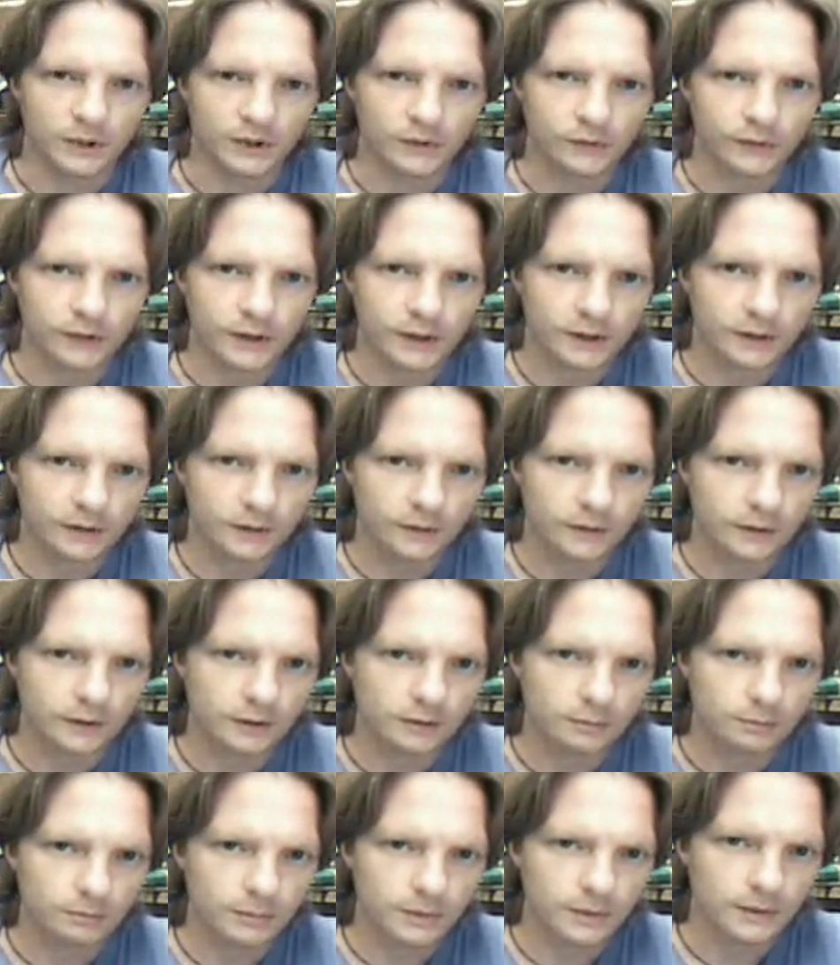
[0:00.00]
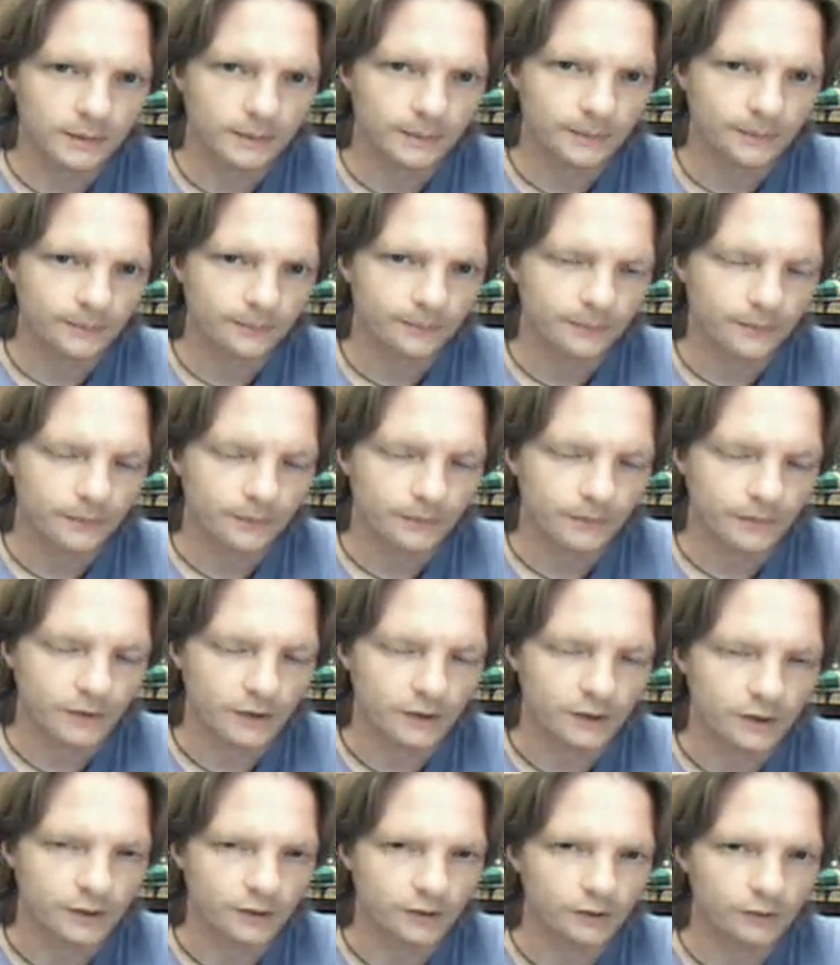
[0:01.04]
My second tip
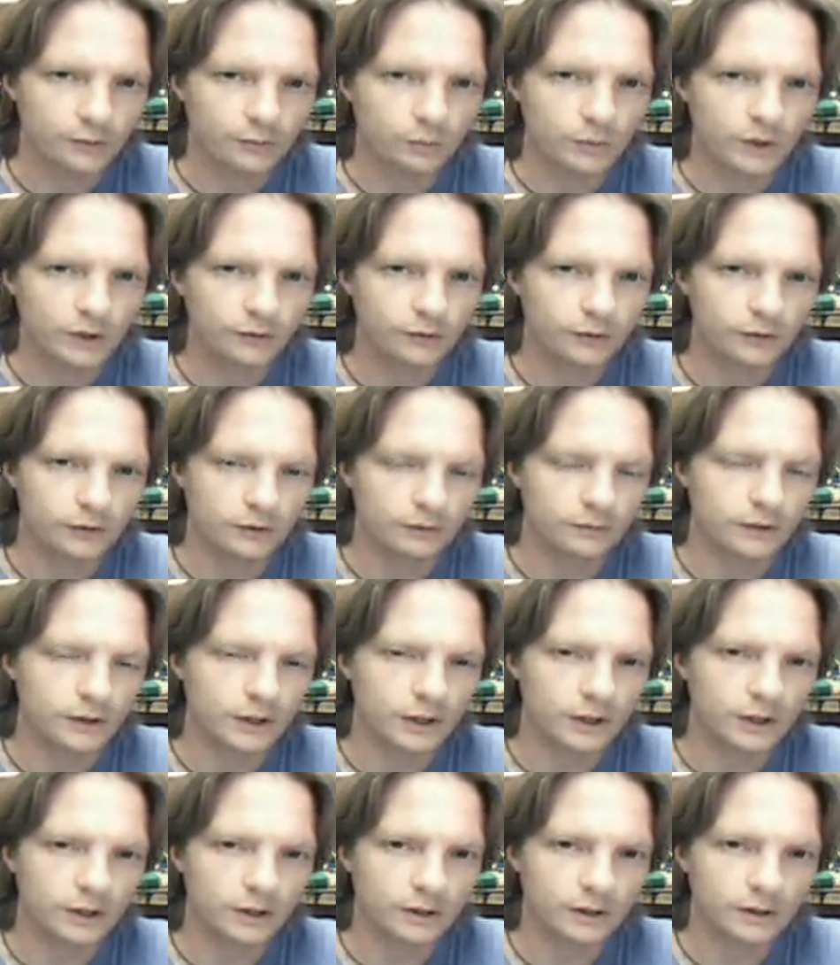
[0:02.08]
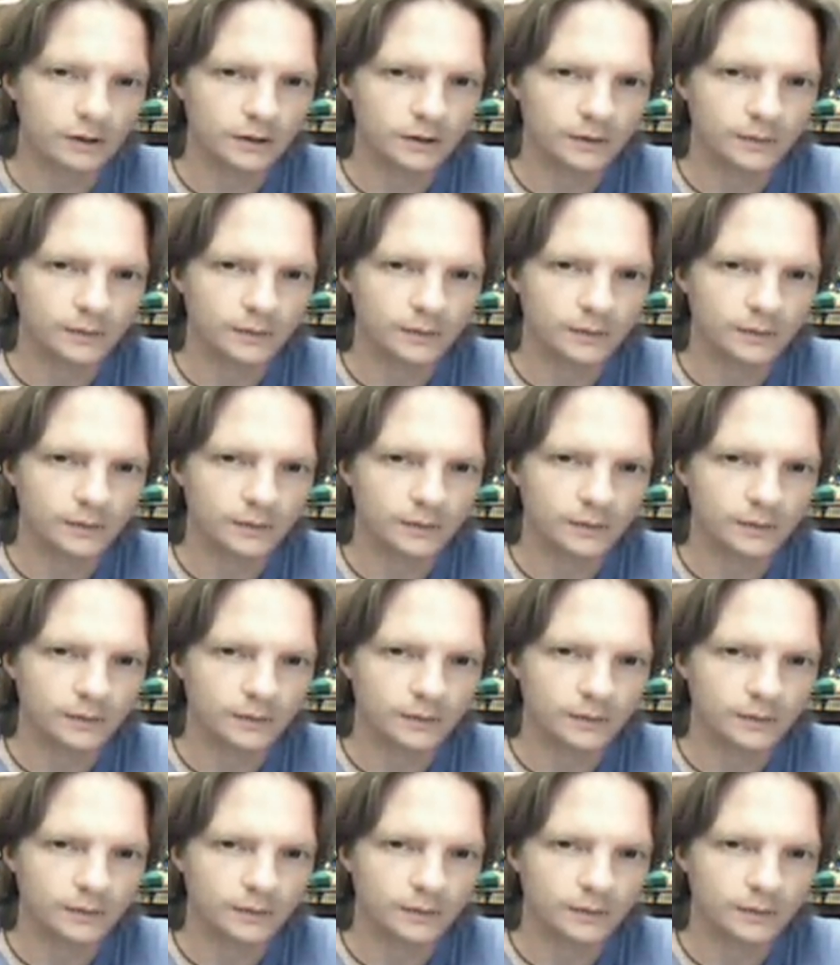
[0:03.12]
is, once you've got